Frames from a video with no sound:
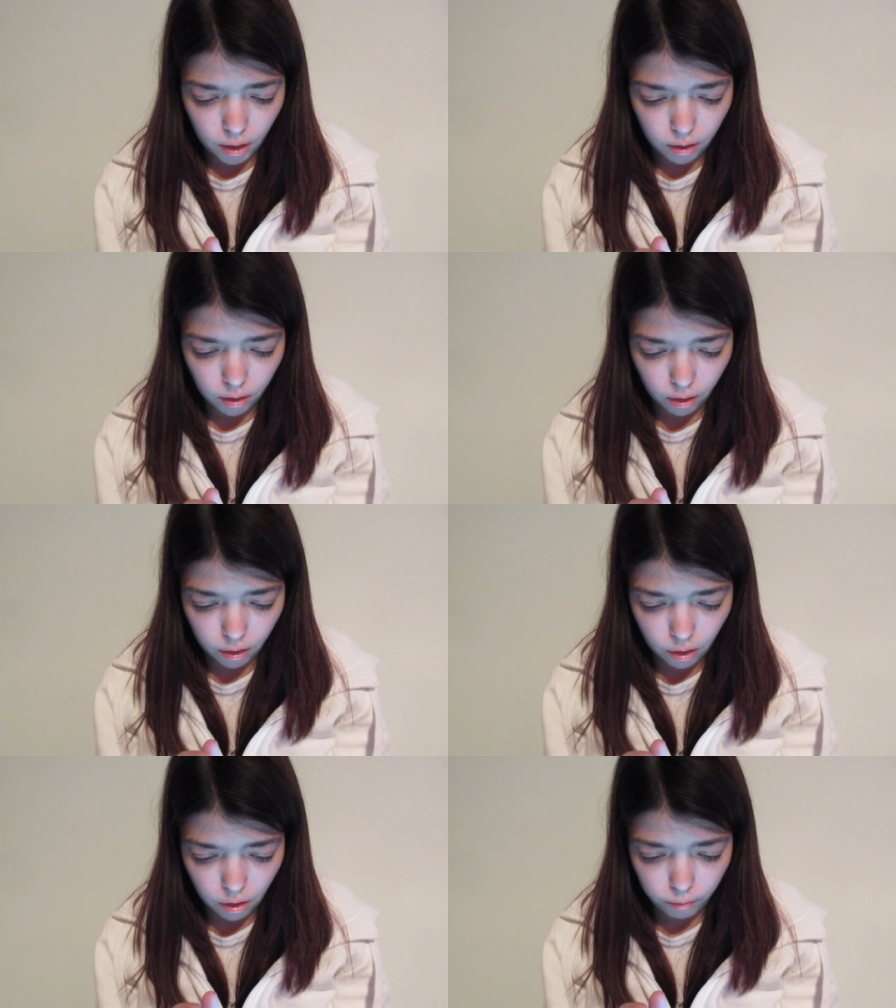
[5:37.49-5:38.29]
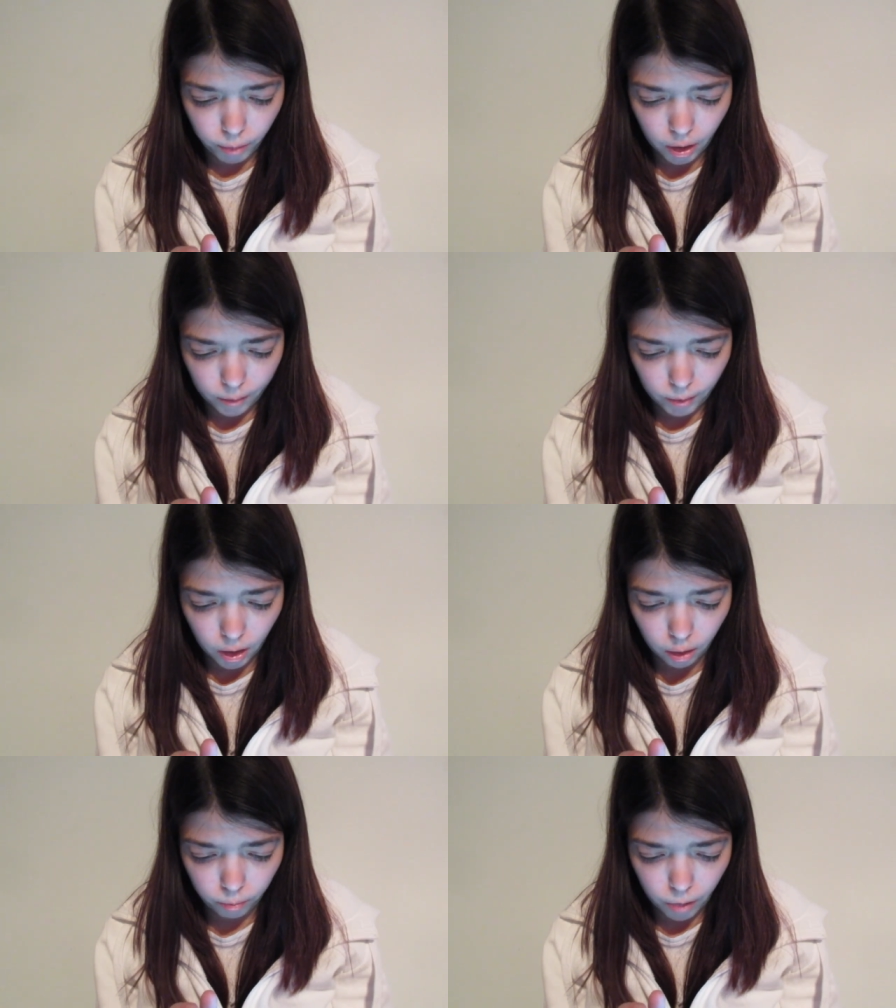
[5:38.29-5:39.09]
an incursion by
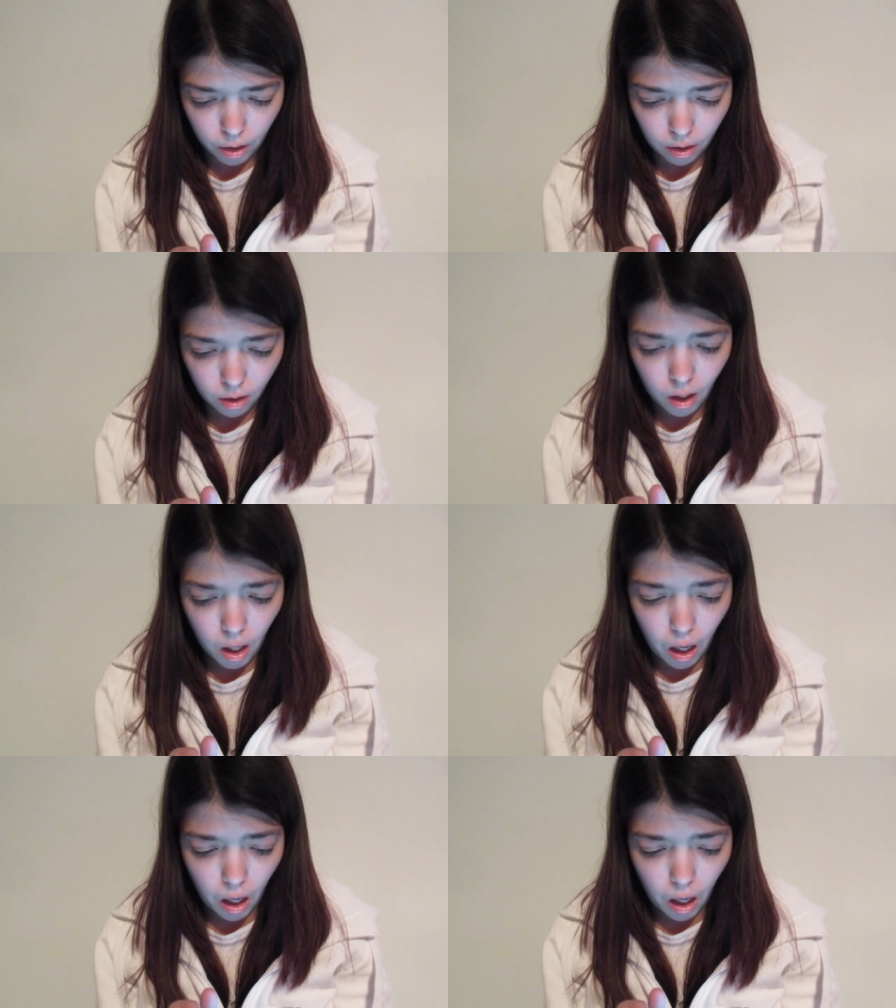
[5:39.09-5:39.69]
demonic beasts